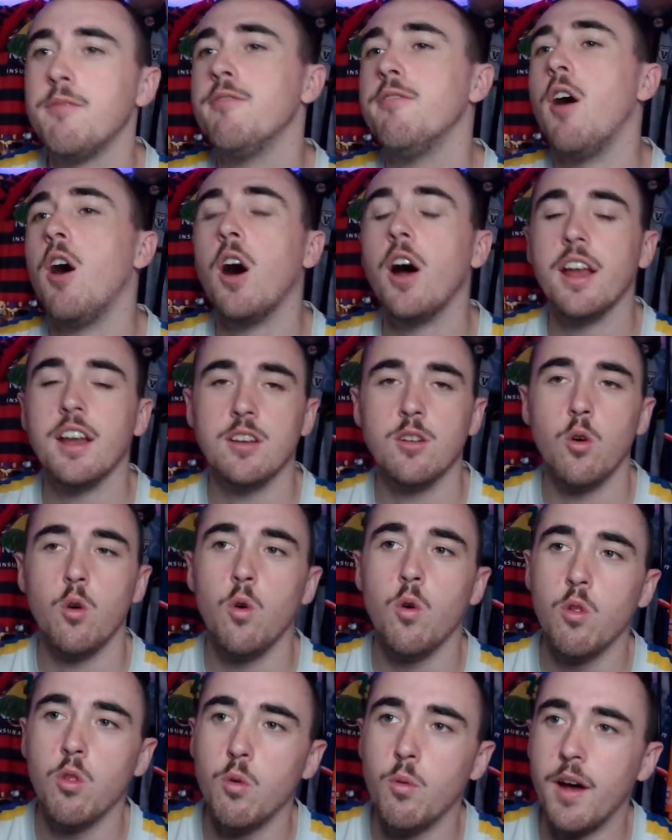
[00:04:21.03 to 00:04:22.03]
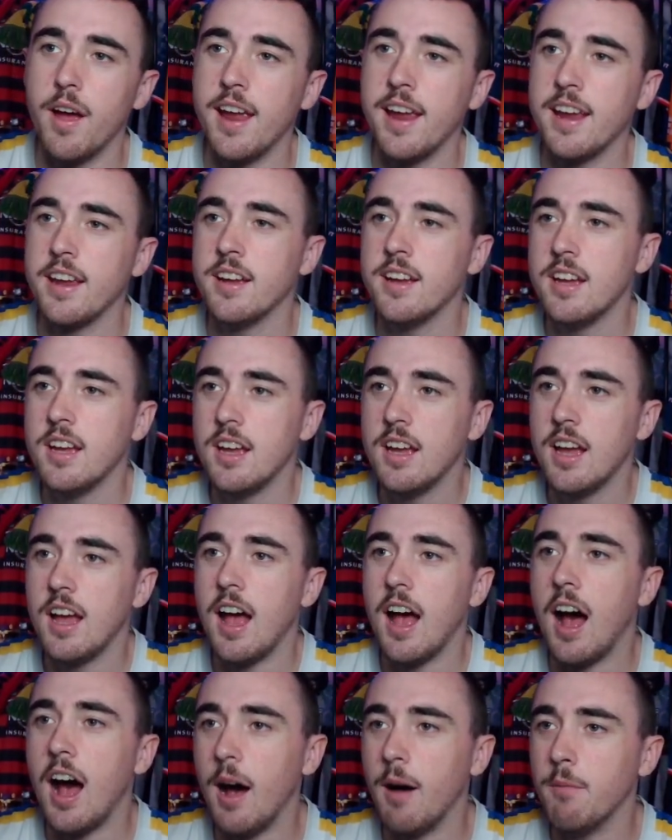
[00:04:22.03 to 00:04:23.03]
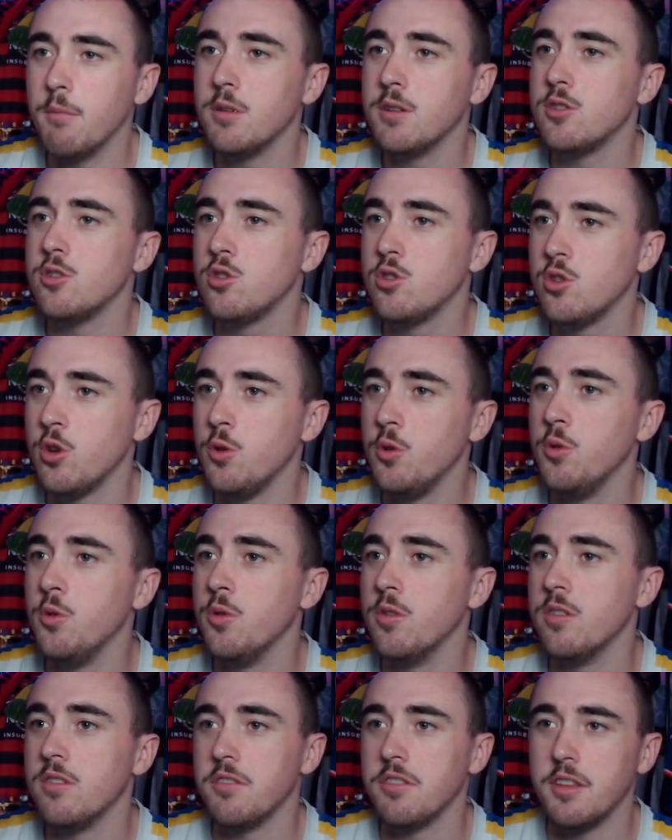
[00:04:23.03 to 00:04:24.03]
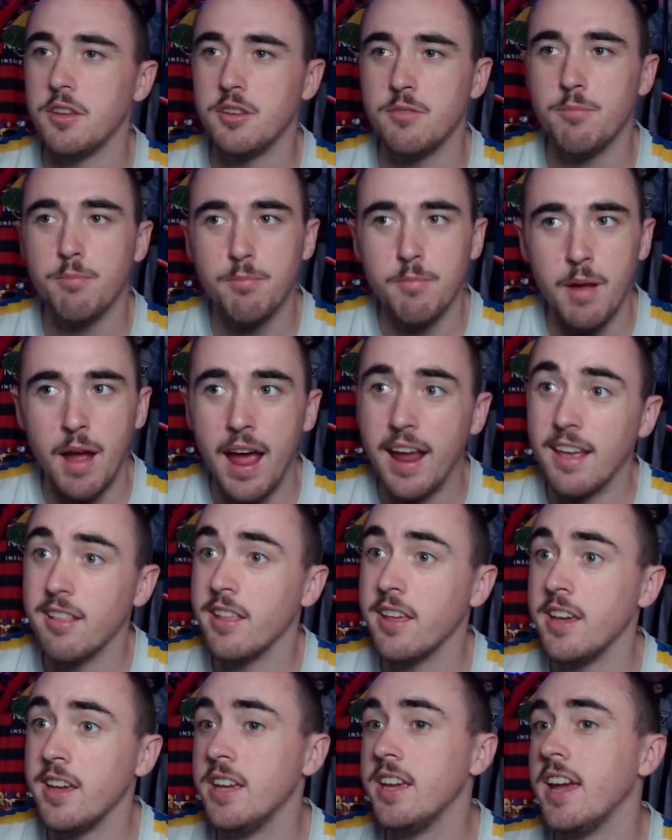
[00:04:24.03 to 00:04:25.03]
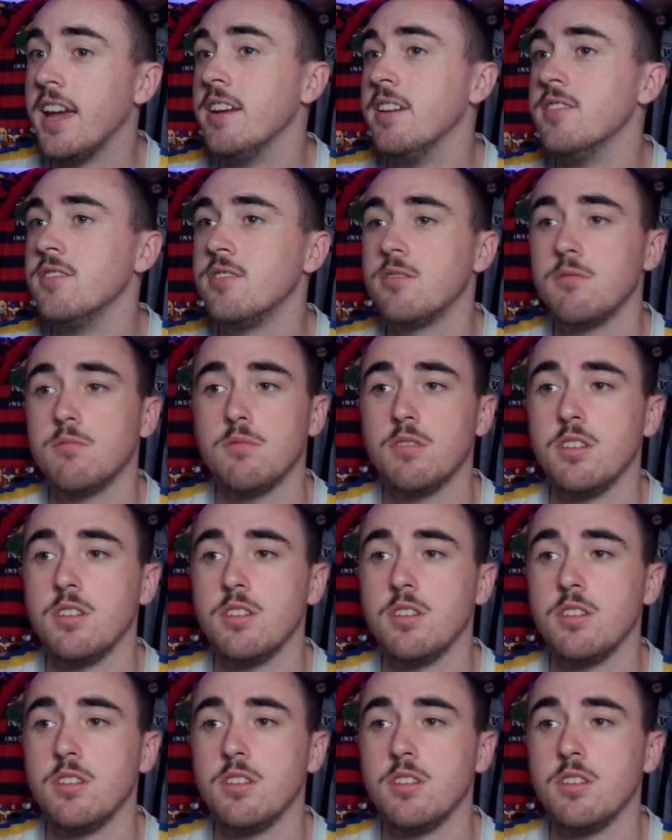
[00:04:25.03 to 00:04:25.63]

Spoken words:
find all the way up to the A-League and,